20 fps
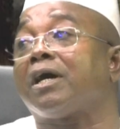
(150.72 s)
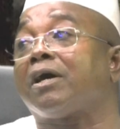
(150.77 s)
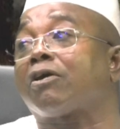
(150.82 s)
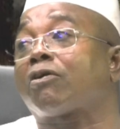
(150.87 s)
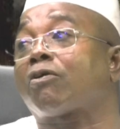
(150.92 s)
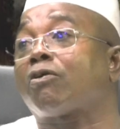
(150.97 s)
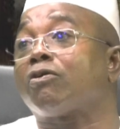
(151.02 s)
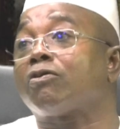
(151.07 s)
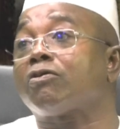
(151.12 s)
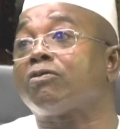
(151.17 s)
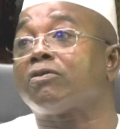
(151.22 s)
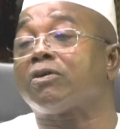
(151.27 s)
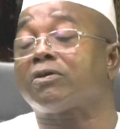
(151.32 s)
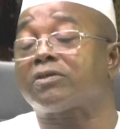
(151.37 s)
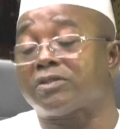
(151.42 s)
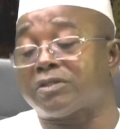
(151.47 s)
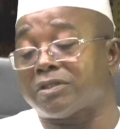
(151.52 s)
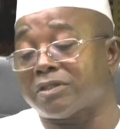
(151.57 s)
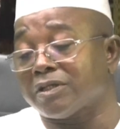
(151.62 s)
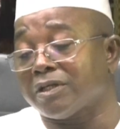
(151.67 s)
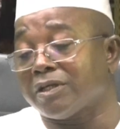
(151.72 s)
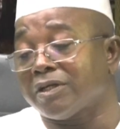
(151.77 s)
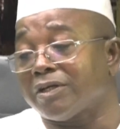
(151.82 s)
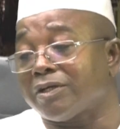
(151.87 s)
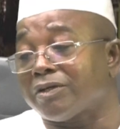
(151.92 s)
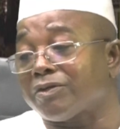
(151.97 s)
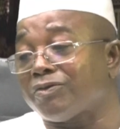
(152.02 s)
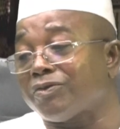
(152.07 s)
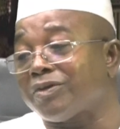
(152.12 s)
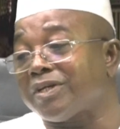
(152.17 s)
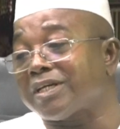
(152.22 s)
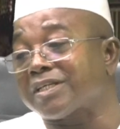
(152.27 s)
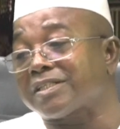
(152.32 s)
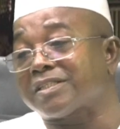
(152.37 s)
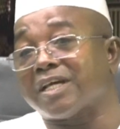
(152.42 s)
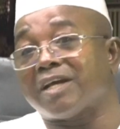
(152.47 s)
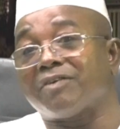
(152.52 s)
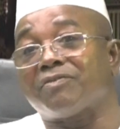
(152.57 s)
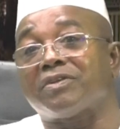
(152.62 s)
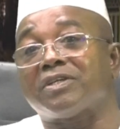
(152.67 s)
conduct, to the
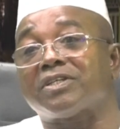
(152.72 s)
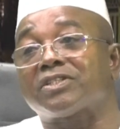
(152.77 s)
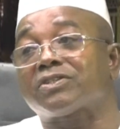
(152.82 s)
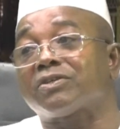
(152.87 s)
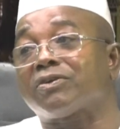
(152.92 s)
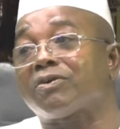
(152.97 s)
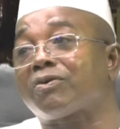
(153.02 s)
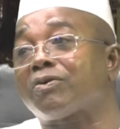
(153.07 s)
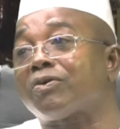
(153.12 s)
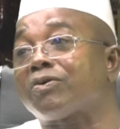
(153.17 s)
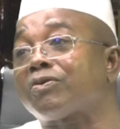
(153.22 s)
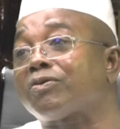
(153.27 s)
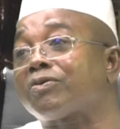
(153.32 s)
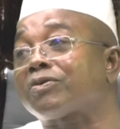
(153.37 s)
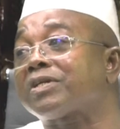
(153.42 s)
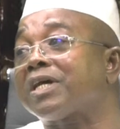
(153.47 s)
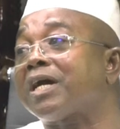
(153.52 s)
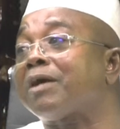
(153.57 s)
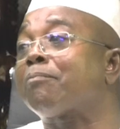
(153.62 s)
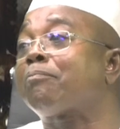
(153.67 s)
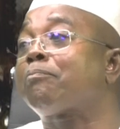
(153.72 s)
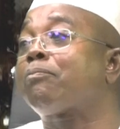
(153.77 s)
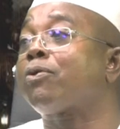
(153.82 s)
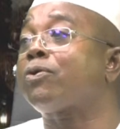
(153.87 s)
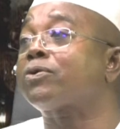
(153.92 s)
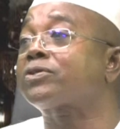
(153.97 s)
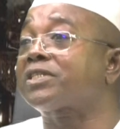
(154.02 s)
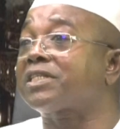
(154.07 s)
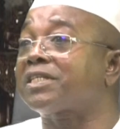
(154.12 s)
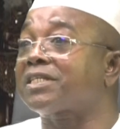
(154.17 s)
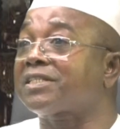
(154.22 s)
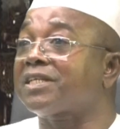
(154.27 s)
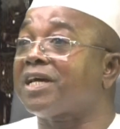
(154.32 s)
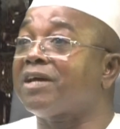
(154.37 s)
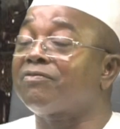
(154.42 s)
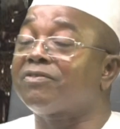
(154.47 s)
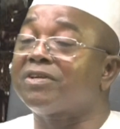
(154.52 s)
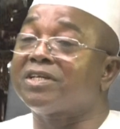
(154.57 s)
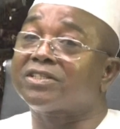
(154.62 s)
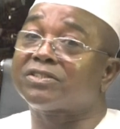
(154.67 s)
examination conduct and
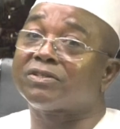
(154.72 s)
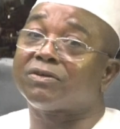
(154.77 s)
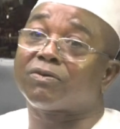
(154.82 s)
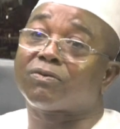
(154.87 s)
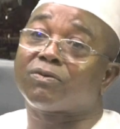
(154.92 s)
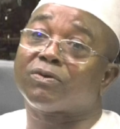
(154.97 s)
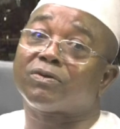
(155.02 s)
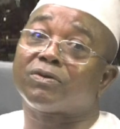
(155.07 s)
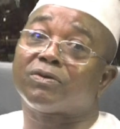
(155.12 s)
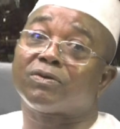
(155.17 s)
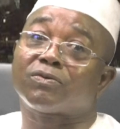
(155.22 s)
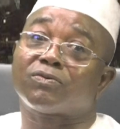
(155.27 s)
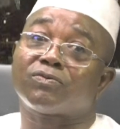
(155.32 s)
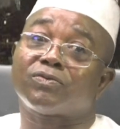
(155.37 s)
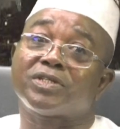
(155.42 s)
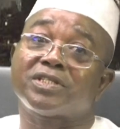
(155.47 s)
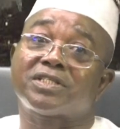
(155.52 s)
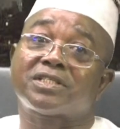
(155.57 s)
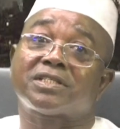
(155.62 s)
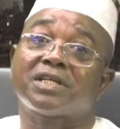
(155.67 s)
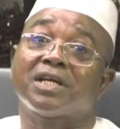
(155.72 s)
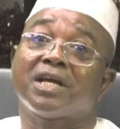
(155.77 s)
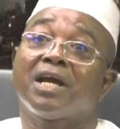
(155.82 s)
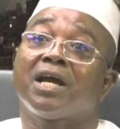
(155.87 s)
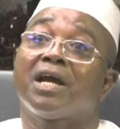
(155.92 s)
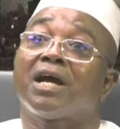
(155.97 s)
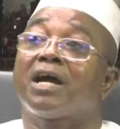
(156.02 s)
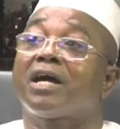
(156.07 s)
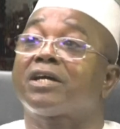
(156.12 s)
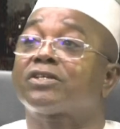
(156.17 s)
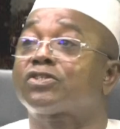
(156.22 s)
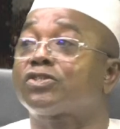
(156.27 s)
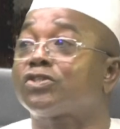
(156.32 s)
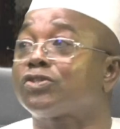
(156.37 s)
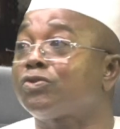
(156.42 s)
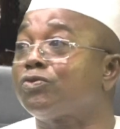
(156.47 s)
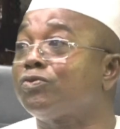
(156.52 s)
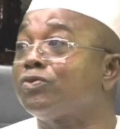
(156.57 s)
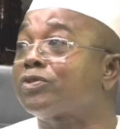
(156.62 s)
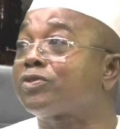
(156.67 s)
post-examination conduct, which has to
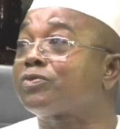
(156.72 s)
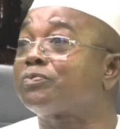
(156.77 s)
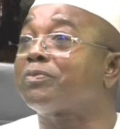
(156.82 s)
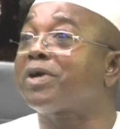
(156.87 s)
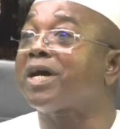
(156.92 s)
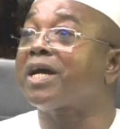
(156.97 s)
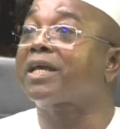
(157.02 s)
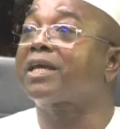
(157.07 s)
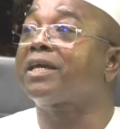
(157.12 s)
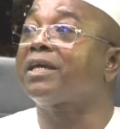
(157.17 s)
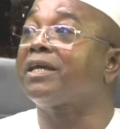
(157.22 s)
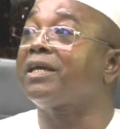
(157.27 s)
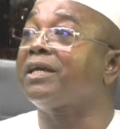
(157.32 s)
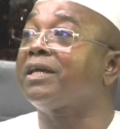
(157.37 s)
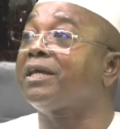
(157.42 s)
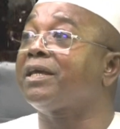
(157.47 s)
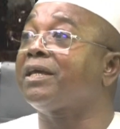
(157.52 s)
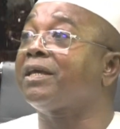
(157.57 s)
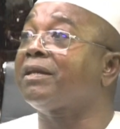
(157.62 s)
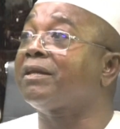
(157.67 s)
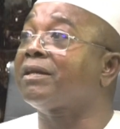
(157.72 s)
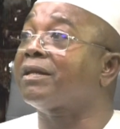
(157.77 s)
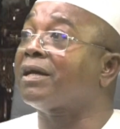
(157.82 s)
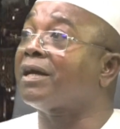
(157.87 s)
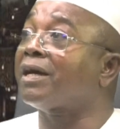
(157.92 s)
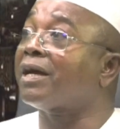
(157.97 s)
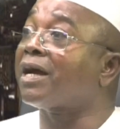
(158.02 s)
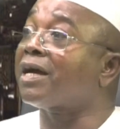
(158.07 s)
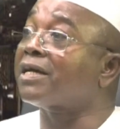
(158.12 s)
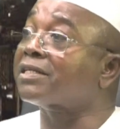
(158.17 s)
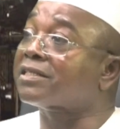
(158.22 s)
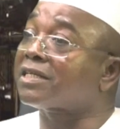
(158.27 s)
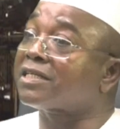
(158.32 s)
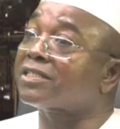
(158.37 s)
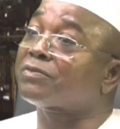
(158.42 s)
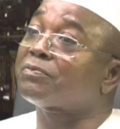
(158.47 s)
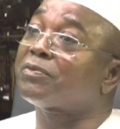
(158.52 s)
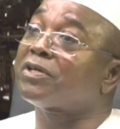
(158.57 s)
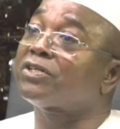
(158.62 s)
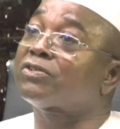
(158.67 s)
do with marking,
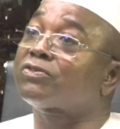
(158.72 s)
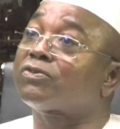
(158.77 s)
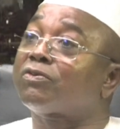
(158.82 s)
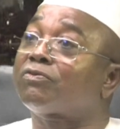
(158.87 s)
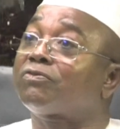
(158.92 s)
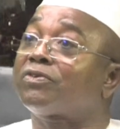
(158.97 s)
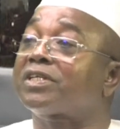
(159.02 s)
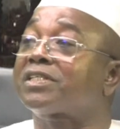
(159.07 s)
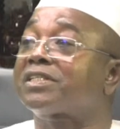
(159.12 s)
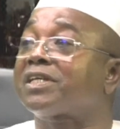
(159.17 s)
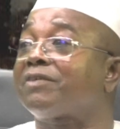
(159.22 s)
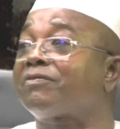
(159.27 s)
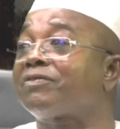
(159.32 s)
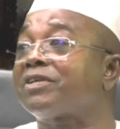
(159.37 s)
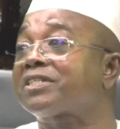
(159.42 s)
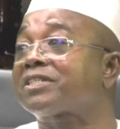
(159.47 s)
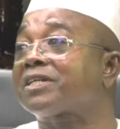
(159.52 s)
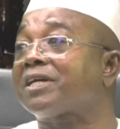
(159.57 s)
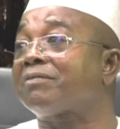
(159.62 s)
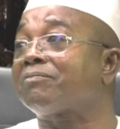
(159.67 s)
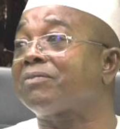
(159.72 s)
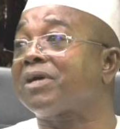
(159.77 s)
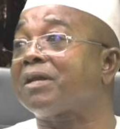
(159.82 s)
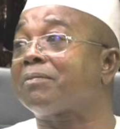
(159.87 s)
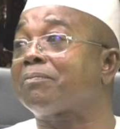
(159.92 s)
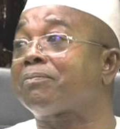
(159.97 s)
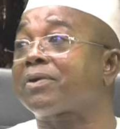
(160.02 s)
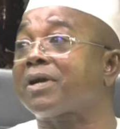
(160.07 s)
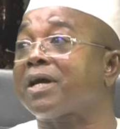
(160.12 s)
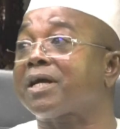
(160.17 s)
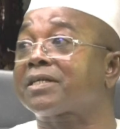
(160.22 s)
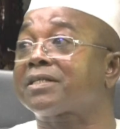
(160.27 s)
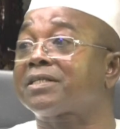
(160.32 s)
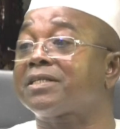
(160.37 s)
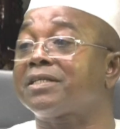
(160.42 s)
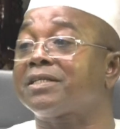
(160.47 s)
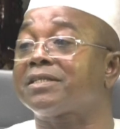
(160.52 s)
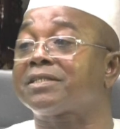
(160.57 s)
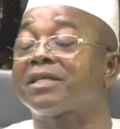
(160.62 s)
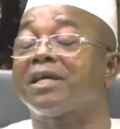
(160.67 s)
assessment of examination
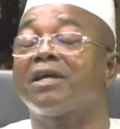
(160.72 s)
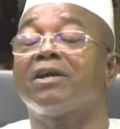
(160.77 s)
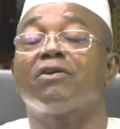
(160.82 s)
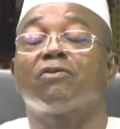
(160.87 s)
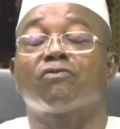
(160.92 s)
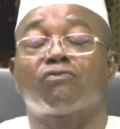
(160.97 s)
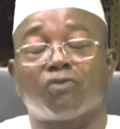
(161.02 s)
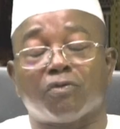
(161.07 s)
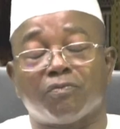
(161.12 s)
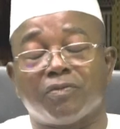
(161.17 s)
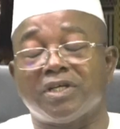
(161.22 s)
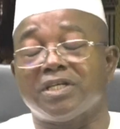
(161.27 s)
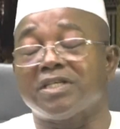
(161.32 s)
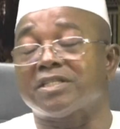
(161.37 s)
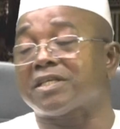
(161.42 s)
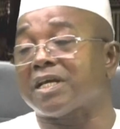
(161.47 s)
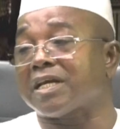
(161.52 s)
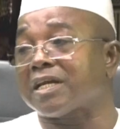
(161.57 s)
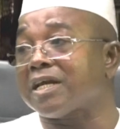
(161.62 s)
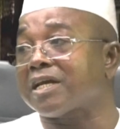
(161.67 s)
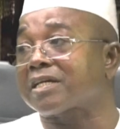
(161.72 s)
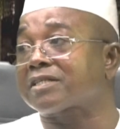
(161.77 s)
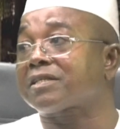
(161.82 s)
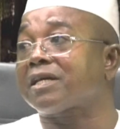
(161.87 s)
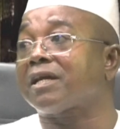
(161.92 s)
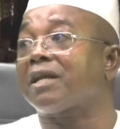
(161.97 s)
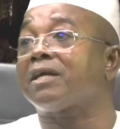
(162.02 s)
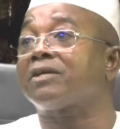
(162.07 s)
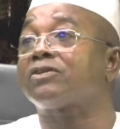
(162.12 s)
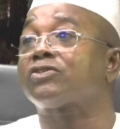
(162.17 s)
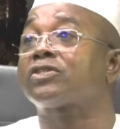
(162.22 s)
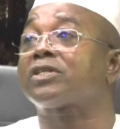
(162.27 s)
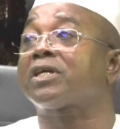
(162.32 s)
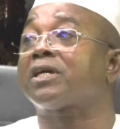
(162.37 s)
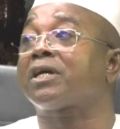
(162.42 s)
malpractice. For me, it's an excellent